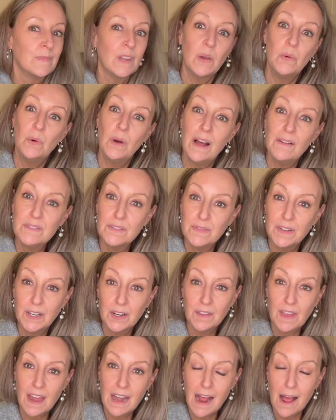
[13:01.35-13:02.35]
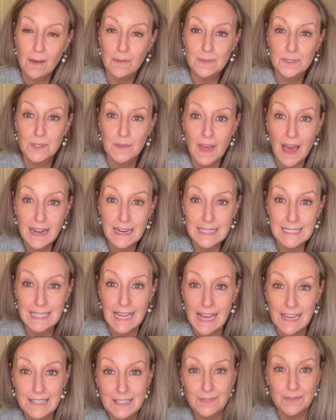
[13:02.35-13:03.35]
we'll have to figure that out. So that is the
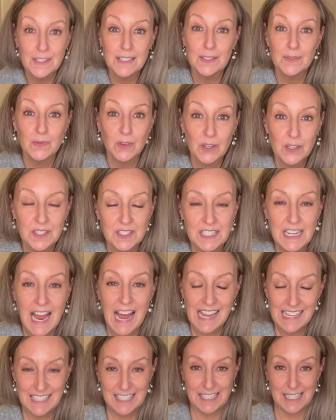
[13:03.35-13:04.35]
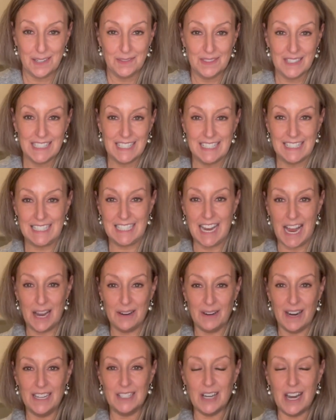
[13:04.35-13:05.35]
end of this first test of this
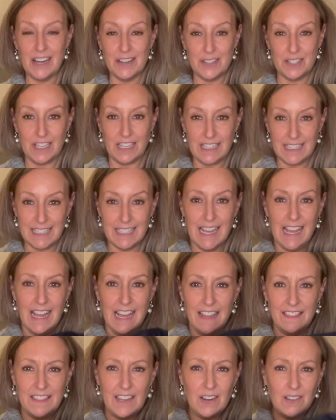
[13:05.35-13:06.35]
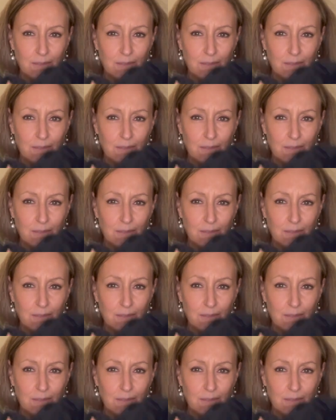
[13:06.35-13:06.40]
DIY dryer sheets. They